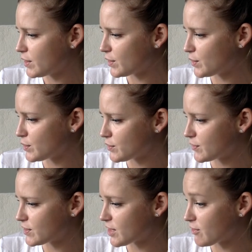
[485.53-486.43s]
used
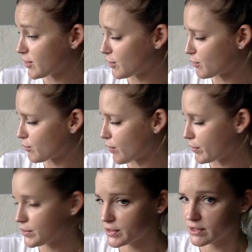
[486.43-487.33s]
for stuffing
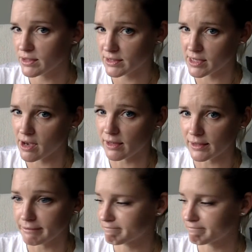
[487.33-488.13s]
roast duck.